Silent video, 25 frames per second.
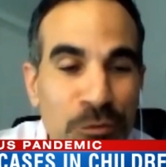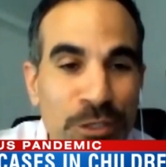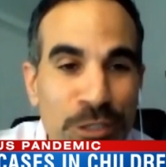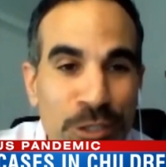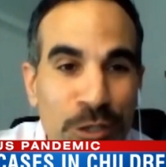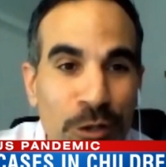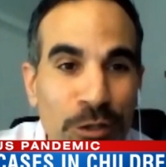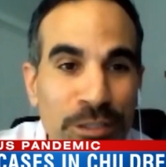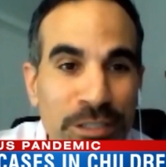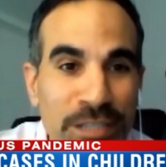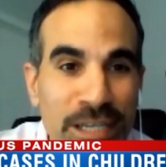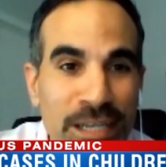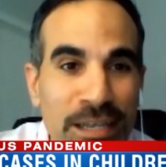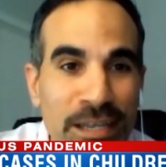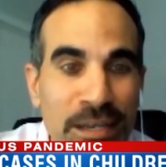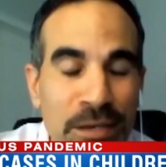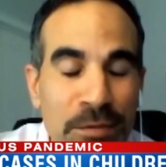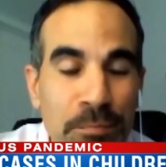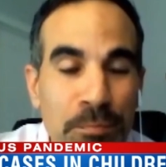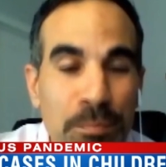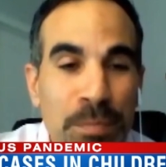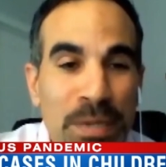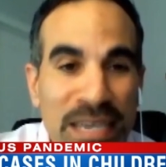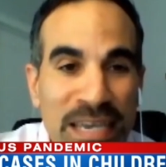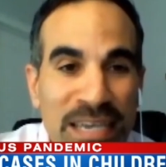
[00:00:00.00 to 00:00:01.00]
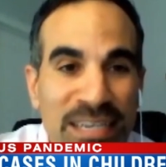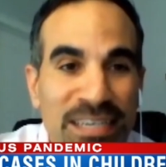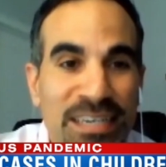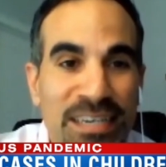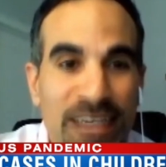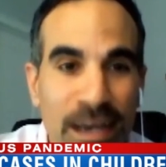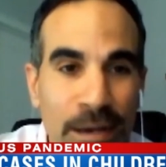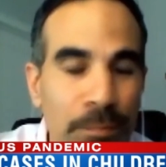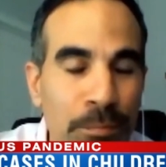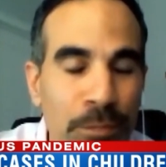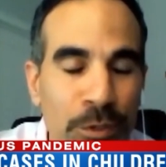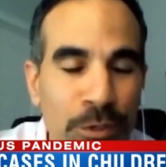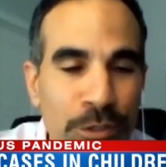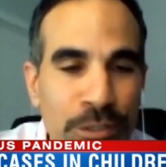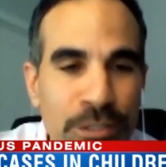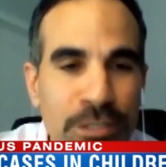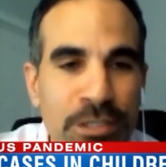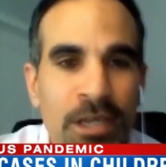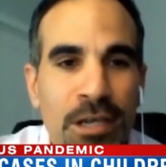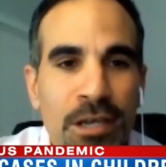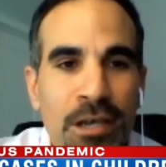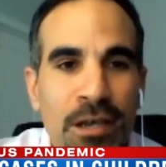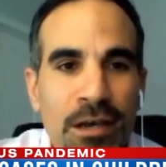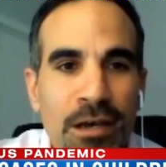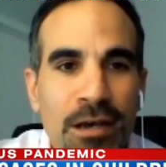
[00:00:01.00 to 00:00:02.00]
can result in big
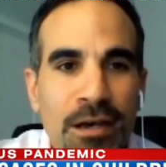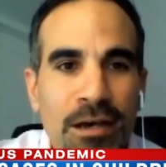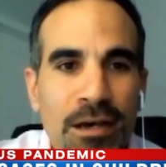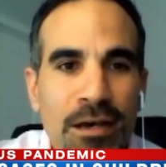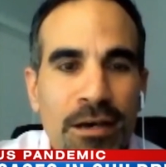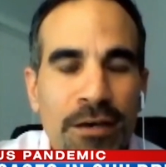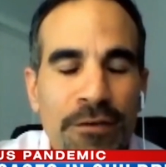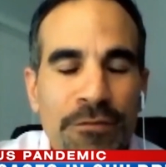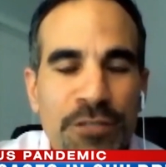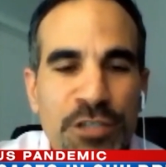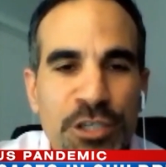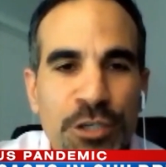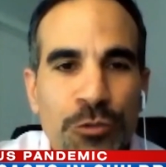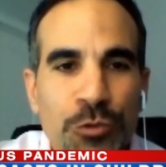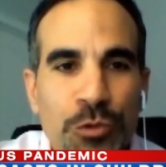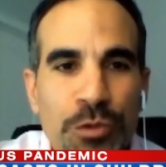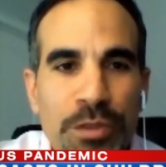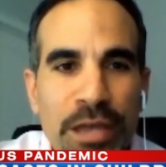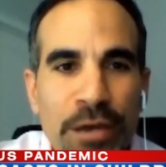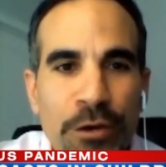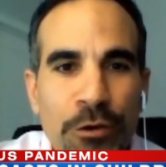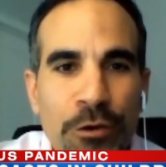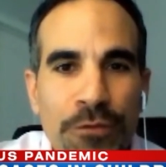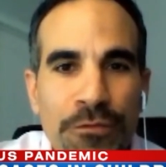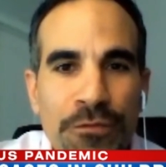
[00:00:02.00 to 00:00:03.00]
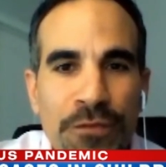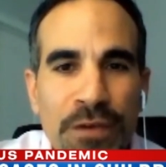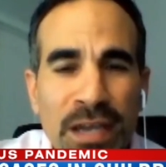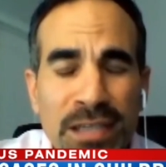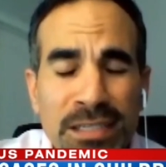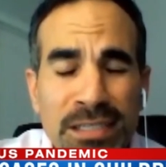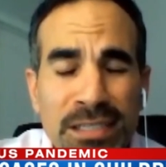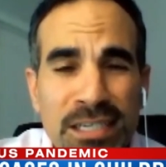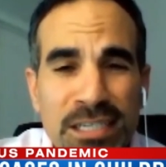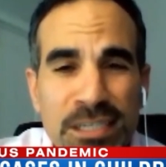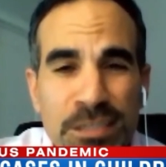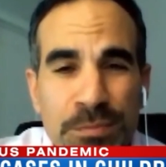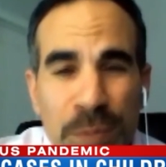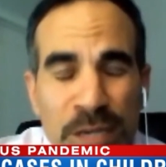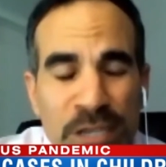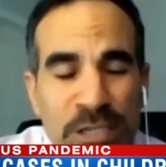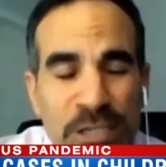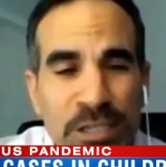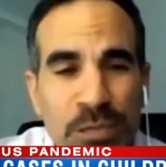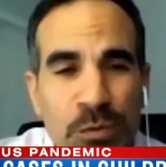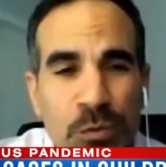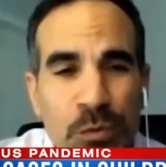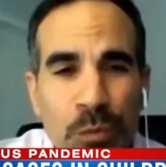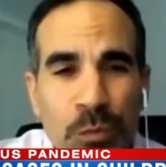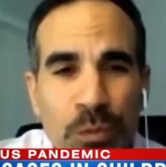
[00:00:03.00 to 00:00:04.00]
numbers uh, of children that are affected,
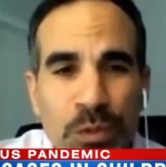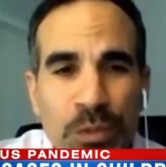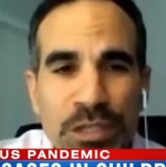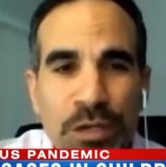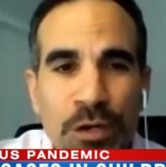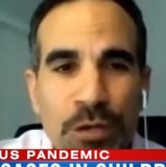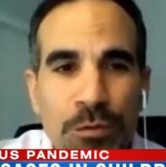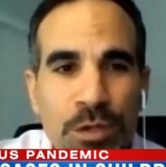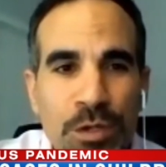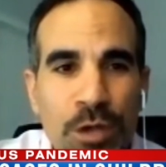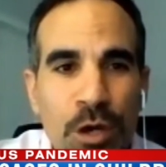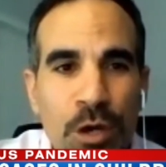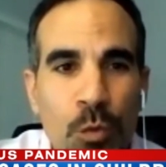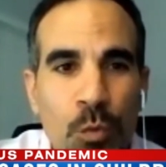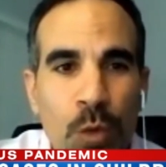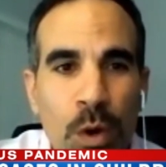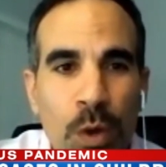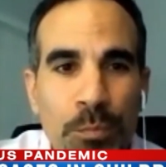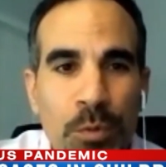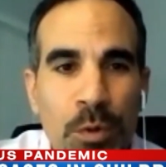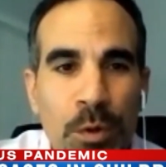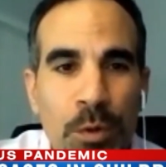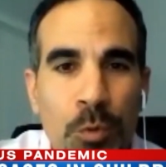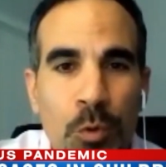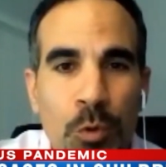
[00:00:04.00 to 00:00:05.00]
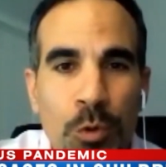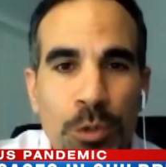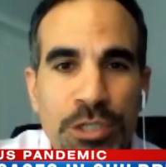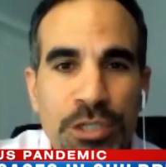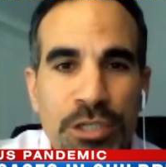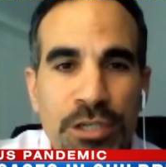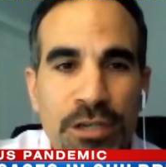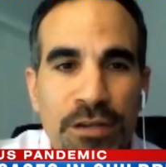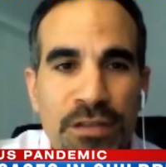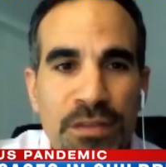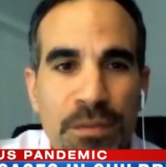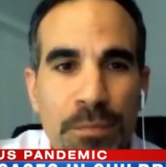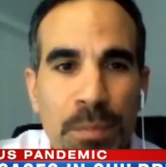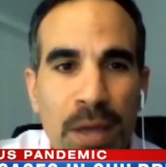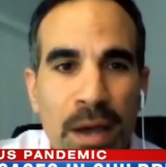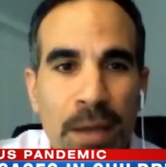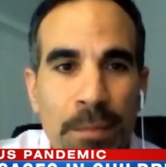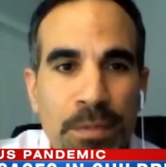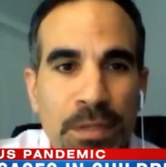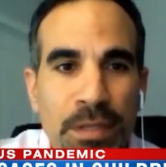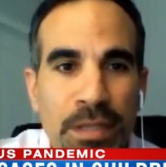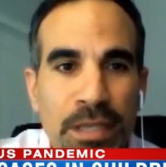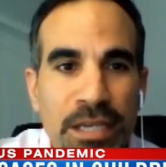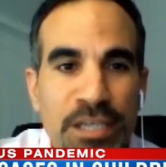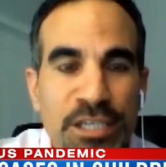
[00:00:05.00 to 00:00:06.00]
especially when we don't know what proportion of the
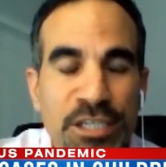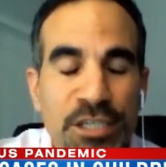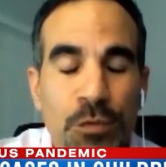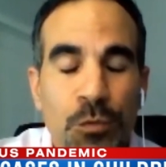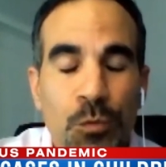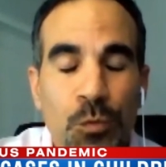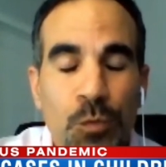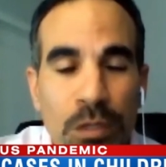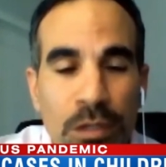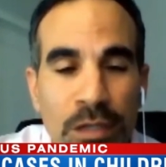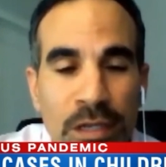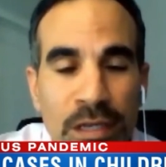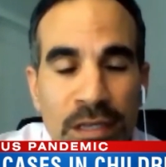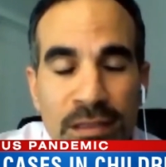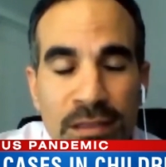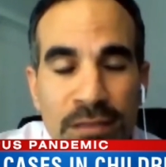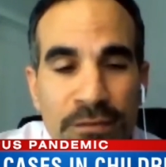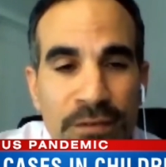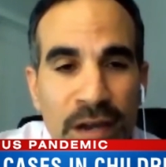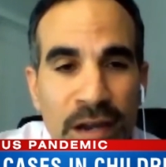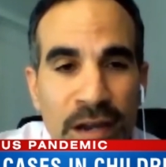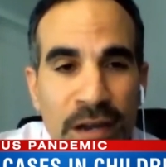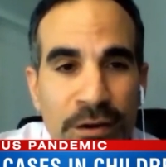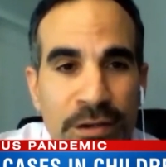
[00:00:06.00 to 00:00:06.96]
population will get the